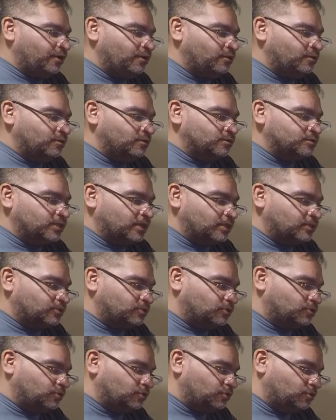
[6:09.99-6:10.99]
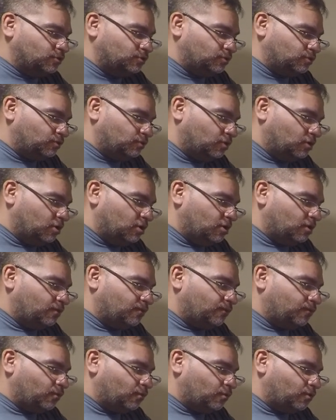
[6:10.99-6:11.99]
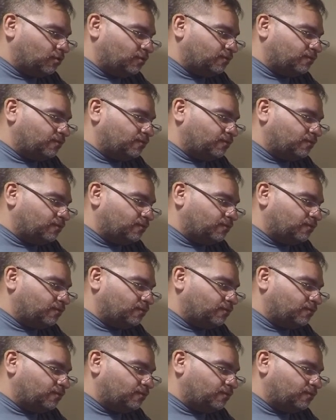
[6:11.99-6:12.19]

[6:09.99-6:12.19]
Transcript: There's like 2, 4,